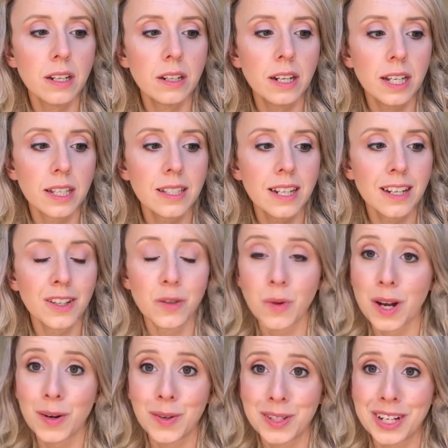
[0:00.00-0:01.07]
like, it's taken
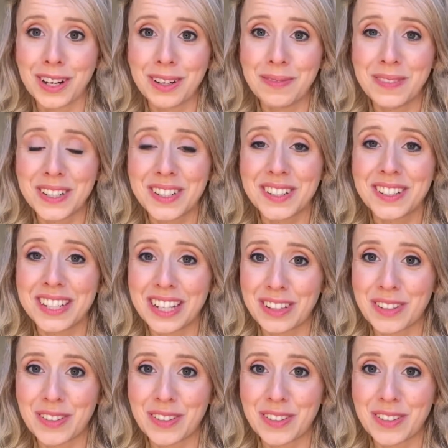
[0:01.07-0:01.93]
quite a long time to get